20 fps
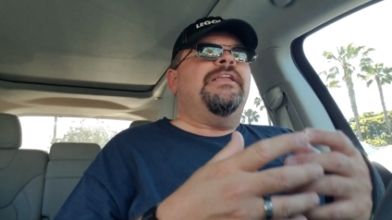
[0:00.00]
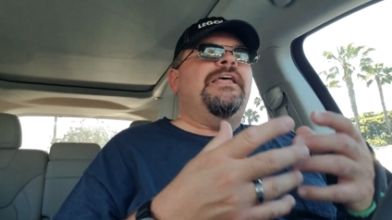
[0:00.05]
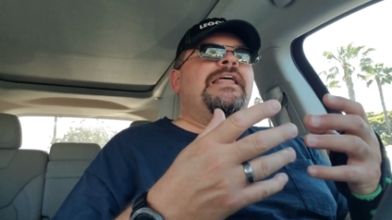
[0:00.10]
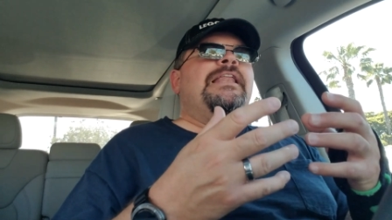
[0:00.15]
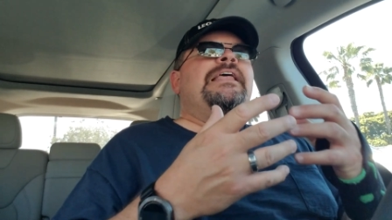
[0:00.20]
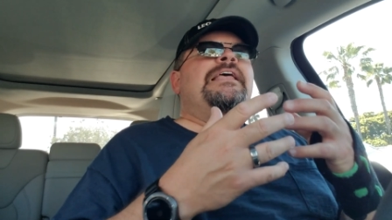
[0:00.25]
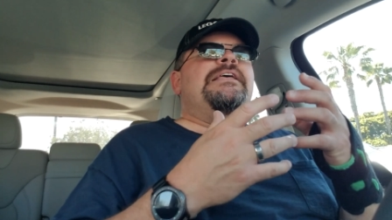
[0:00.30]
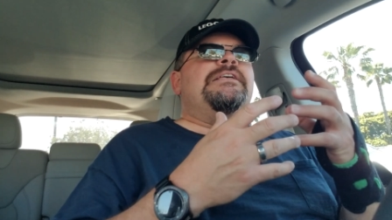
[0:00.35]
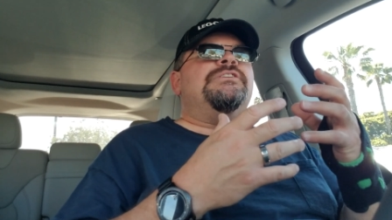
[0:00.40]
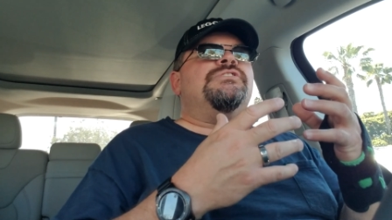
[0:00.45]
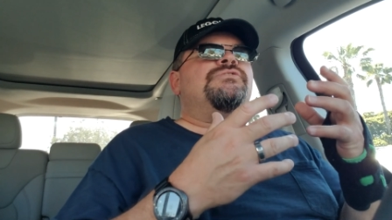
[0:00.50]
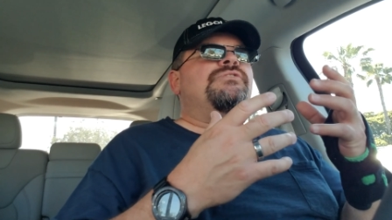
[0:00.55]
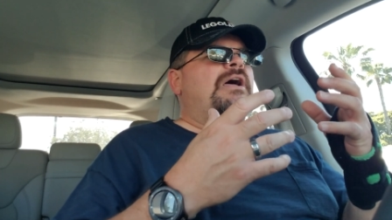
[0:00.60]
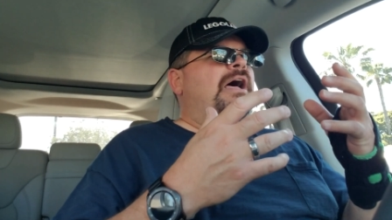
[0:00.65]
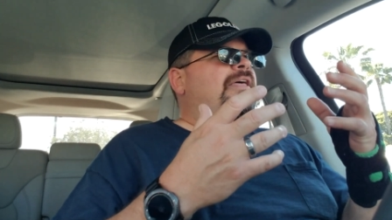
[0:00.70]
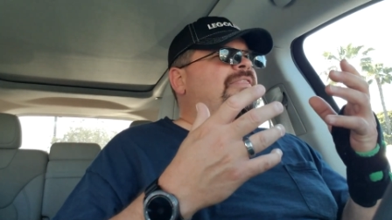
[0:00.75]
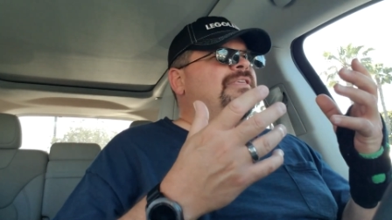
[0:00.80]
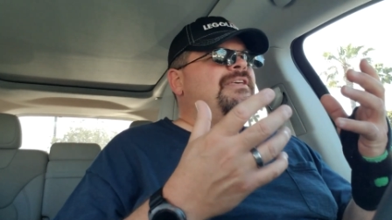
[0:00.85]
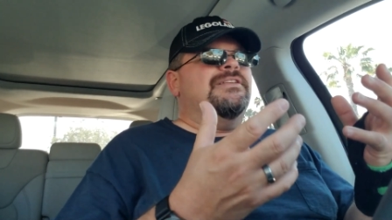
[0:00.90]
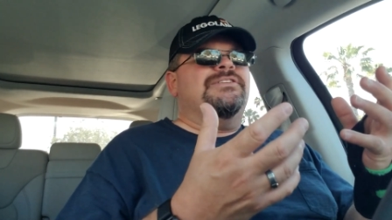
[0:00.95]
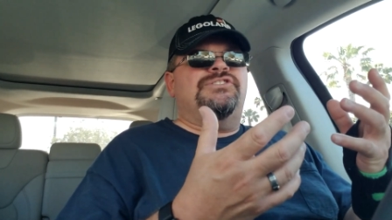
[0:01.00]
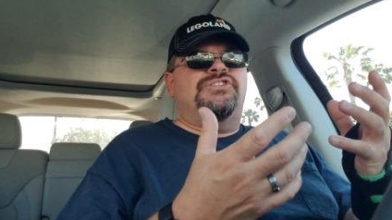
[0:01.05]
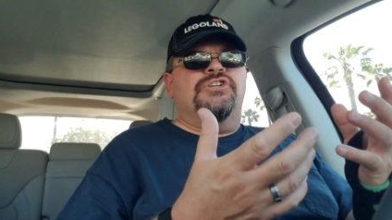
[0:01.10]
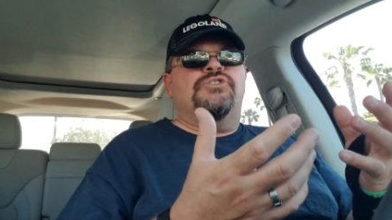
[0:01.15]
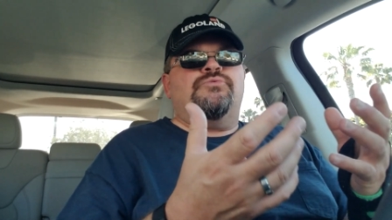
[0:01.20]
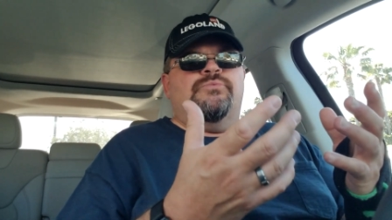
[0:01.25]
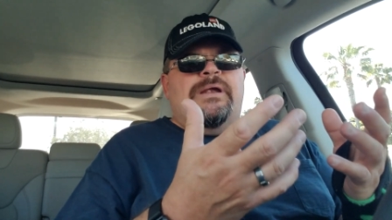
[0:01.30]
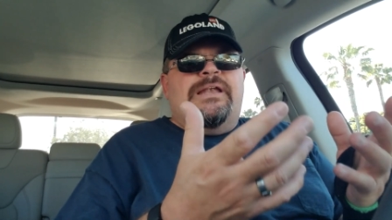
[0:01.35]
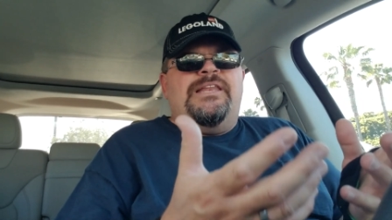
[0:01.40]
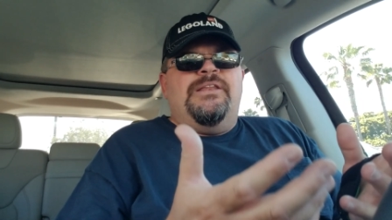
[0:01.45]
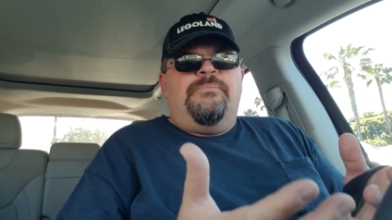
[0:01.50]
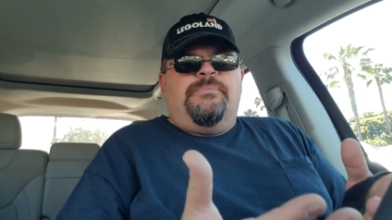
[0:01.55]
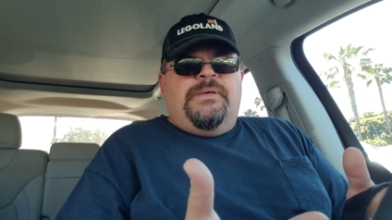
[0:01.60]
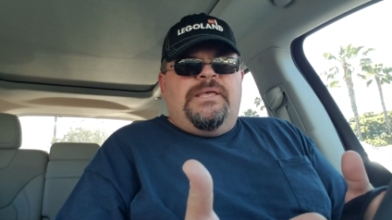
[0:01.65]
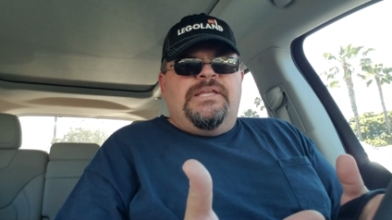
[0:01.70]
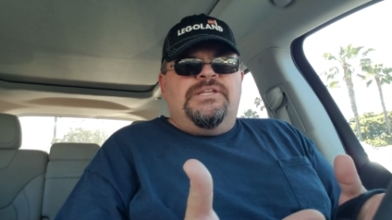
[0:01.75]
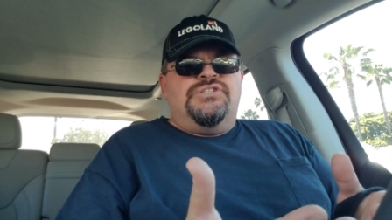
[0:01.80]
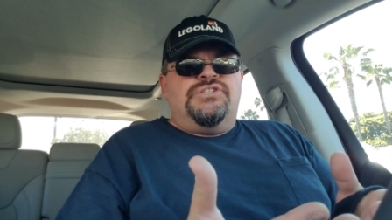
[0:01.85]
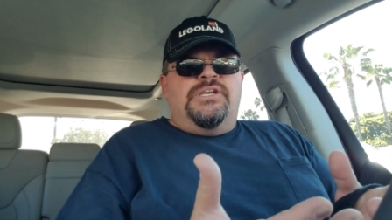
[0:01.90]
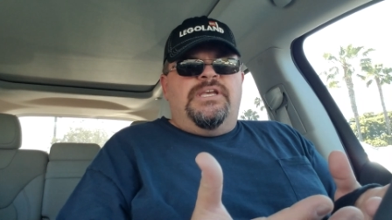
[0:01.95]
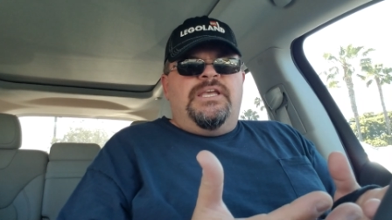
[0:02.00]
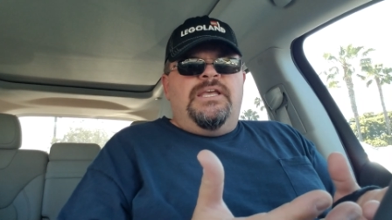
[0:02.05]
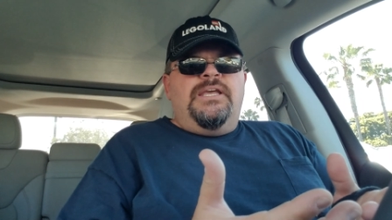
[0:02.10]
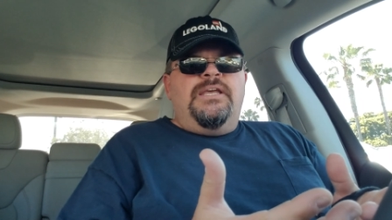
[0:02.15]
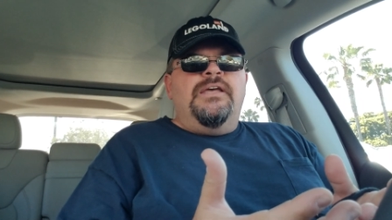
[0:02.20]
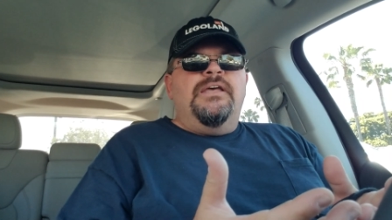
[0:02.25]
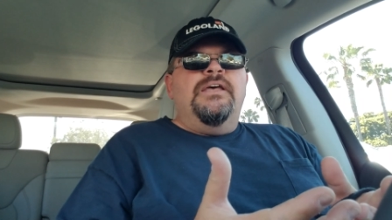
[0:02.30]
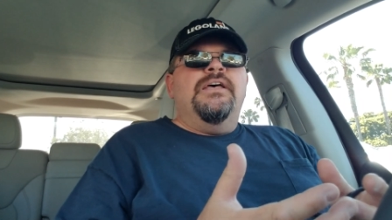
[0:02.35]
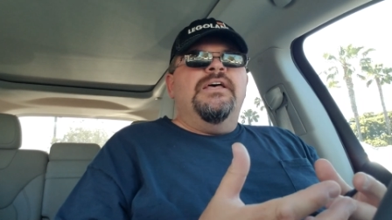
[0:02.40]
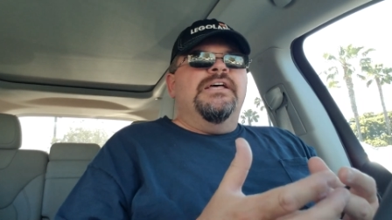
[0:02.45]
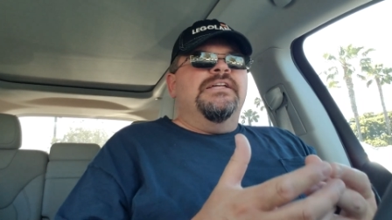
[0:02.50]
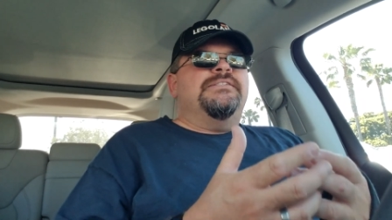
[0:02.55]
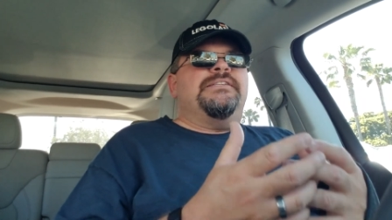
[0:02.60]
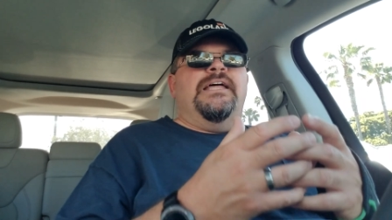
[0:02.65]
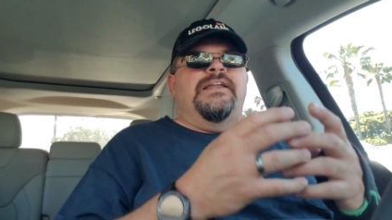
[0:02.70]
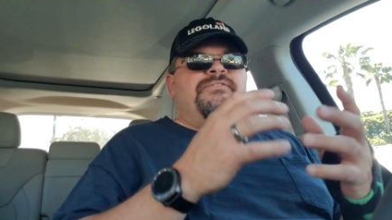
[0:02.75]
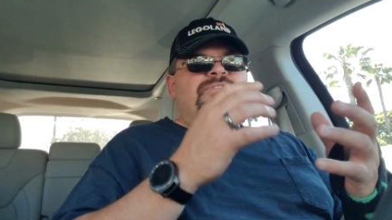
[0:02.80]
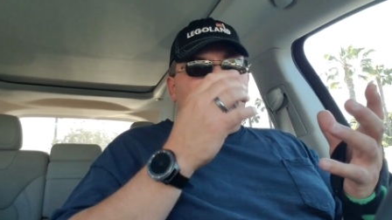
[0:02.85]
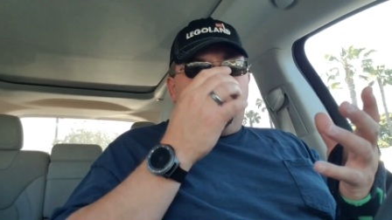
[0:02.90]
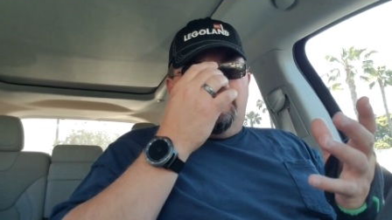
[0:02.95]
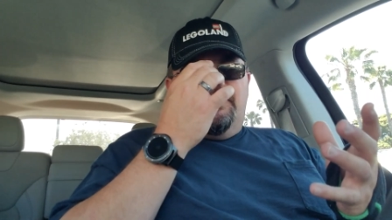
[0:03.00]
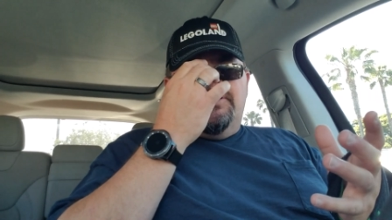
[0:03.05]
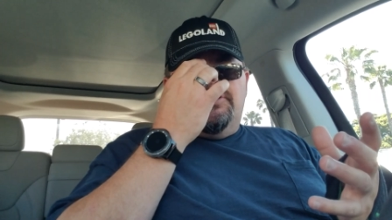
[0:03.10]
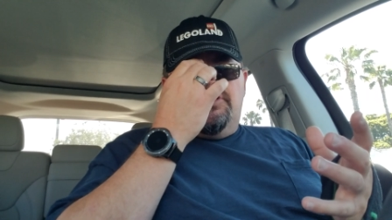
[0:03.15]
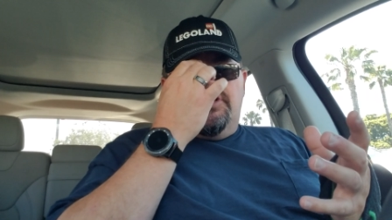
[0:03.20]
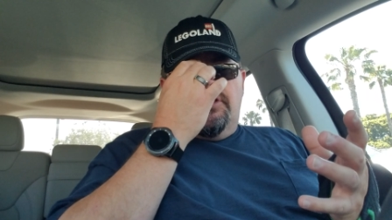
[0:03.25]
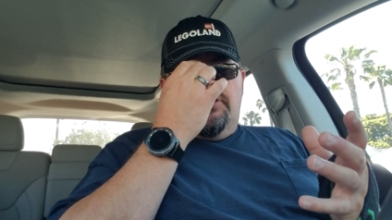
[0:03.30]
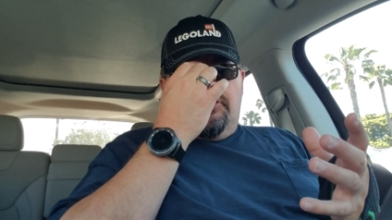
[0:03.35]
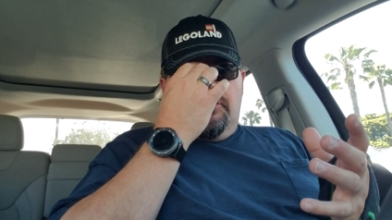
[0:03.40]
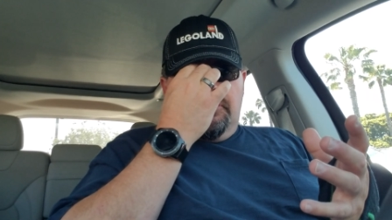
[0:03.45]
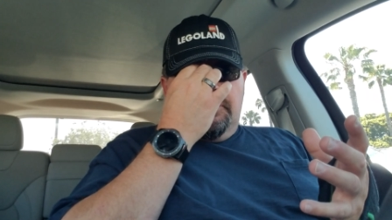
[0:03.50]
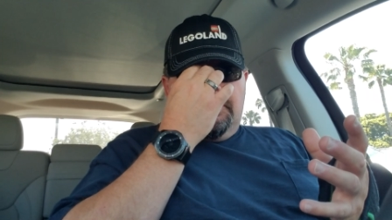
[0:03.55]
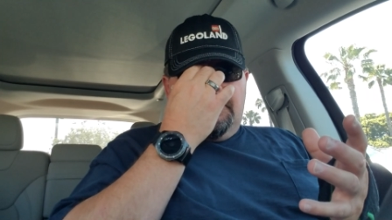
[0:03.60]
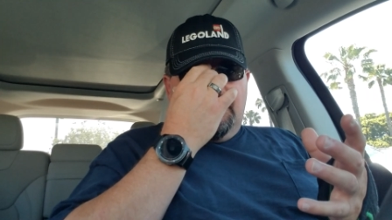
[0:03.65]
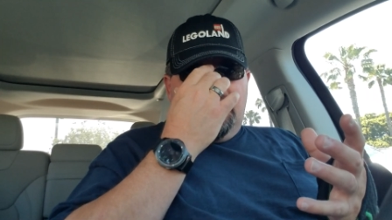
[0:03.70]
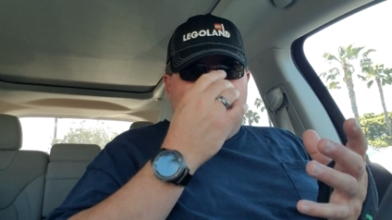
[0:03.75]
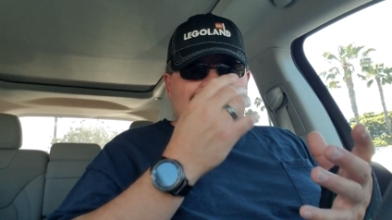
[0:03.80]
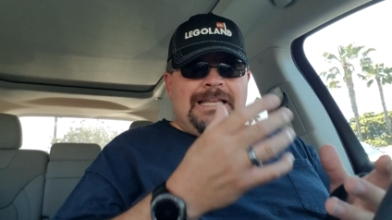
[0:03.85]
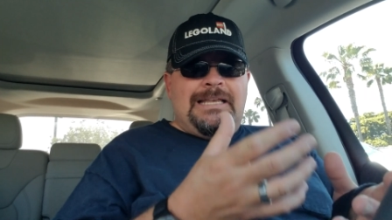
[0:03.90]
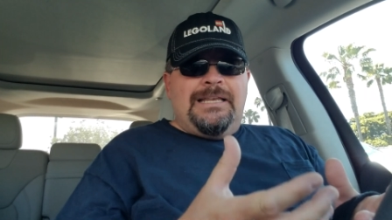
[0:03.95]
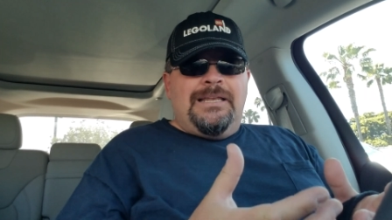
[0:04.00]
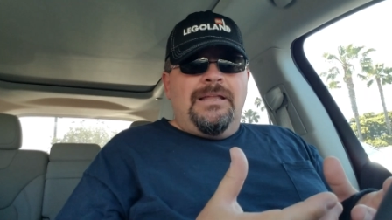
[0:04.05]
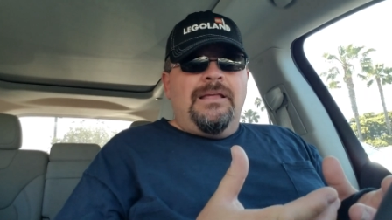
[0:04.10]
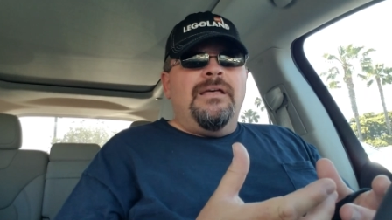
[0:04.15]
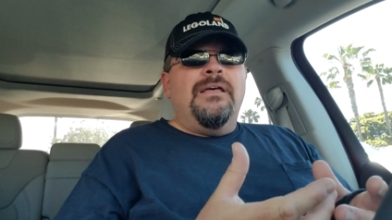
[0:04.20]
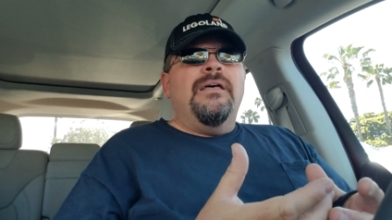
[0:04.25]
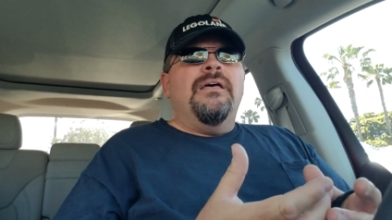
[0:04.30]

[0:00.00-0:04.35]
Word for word: It is, I think it's just rated P G. It's not even P G thirteen.